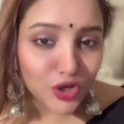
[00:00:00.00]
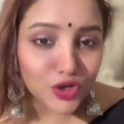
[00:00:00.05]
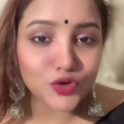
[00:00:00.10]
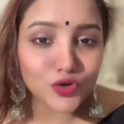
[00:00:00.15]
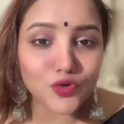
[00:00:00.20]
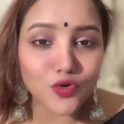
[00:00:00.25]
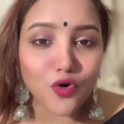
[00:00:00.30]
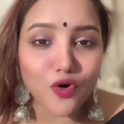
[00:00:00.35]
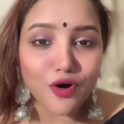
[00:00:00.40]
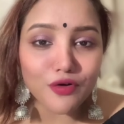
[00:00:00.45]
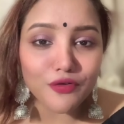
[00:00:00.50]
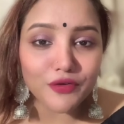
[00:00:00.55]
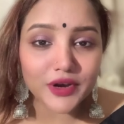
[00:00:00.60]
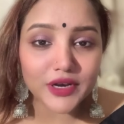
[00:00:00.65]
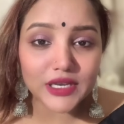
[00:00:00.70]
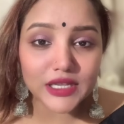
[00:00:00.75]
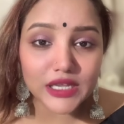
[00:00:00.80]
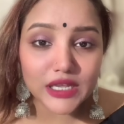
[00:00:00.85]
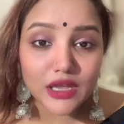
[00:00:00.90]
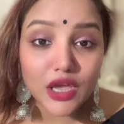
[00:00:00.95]
You
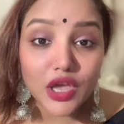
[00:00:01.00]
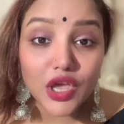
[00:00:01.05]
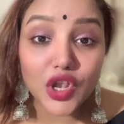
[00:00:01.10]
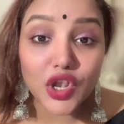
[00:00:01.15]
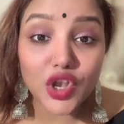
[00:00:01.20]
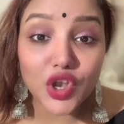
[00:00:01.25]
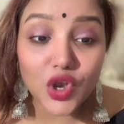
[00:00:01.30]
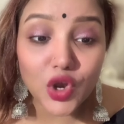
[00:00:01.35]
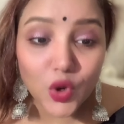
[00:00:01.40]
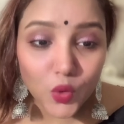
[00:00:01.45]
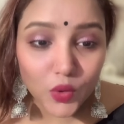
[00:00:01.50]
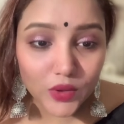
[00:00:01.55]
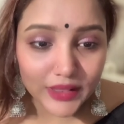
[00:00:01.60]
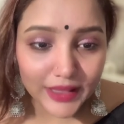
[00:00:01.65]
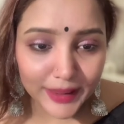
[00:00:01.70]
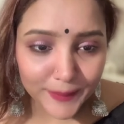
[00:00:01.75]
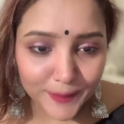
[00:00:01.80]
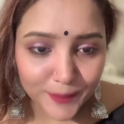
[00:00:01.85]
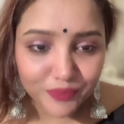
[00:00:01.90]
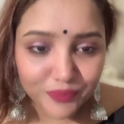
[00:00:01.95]
already know
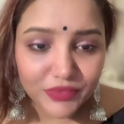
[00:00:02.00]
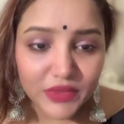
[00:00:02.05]
them.